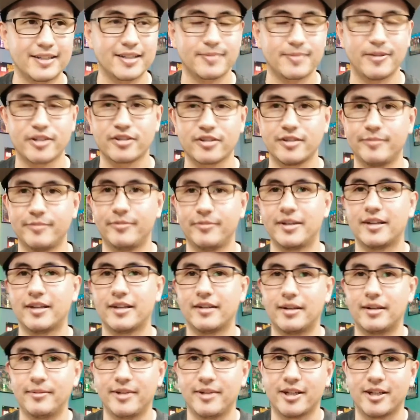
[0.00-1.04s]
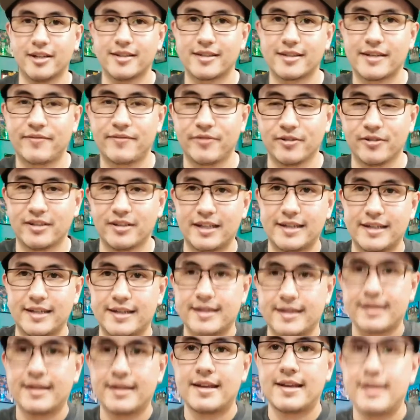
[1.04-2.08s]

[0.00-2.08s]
especially because I feel like,